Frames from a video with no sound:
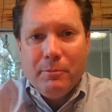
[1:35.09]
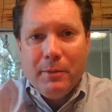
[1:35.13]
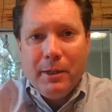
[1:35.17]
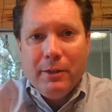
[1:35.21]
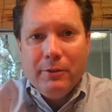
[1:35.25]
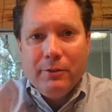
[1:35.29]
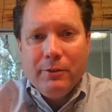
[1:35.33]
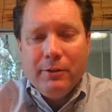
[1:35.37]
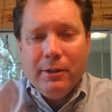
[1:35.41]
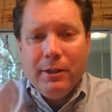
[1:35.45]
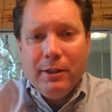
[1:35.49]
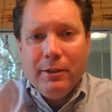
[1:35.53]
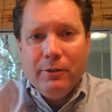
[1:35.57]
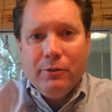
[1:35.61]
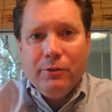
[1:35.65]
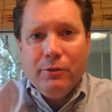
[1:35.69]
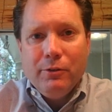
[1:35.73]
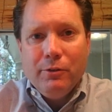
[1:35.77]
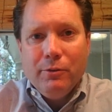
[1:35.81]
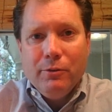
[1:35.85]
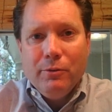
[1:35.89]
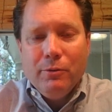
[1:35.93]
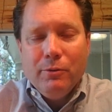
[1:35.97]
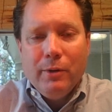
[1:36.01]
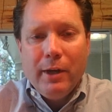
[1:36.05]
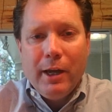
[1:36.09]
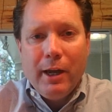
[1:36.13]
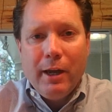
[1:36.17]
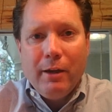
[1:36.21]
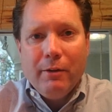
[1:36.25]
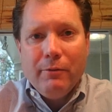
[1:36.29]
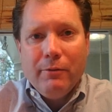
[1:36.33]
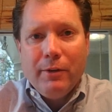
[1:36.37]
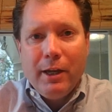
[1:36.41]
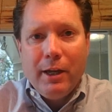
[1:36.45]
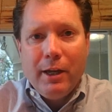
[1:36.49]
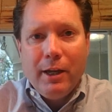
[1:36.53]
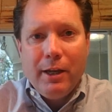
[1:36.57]
means it needs to
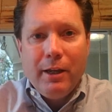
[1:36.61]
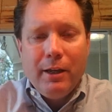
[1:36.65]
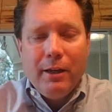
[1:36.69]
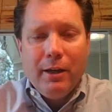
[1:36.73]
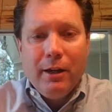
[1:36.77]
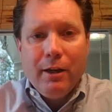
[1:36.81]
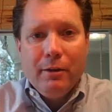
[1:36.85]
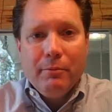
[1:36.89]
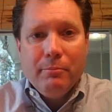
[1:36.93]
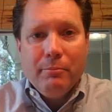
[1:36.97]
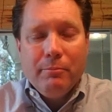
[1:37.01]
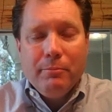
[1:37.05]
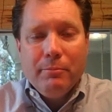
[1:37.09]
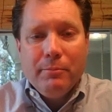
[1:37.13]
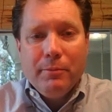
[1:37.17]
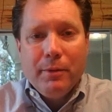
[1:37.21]
have a